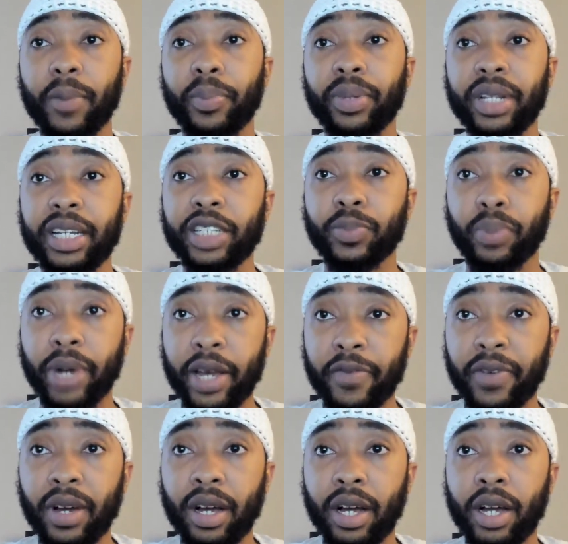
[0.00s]
Please pray
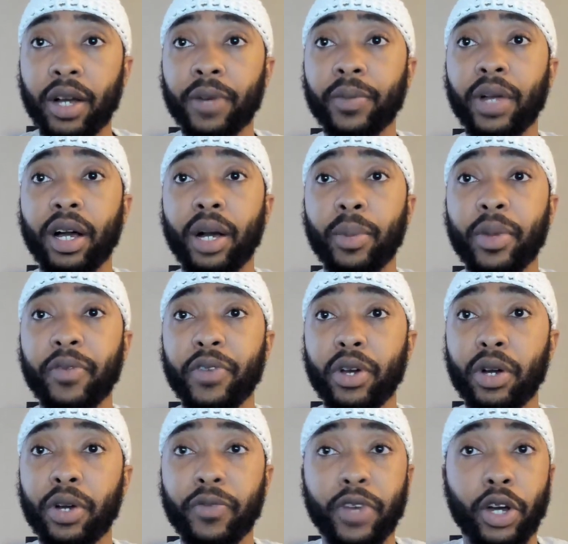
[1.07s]
for her. If
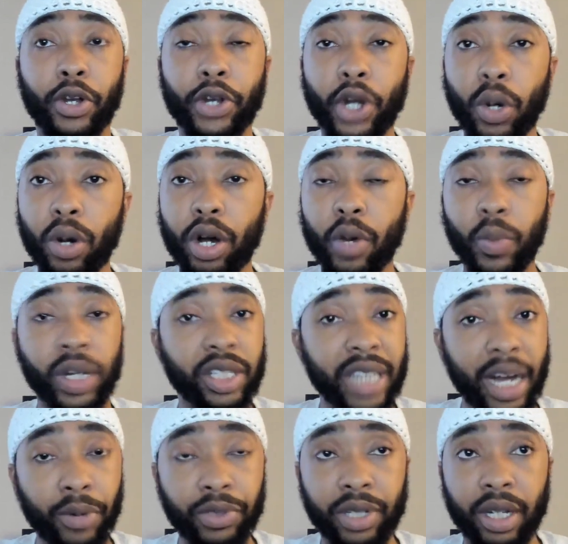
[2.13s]
y'all know her, reach
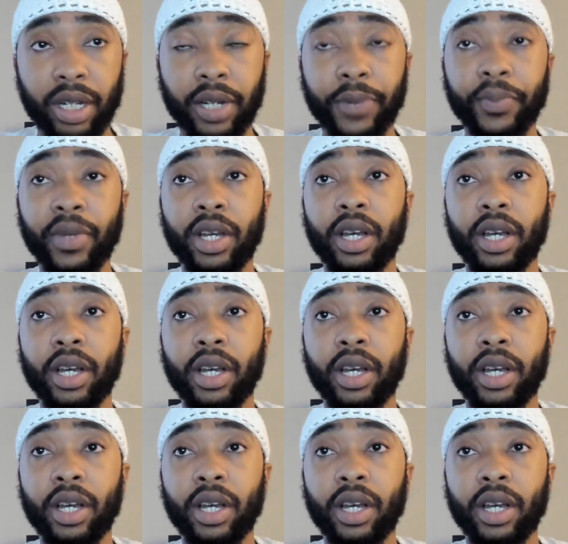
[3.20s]
out to her,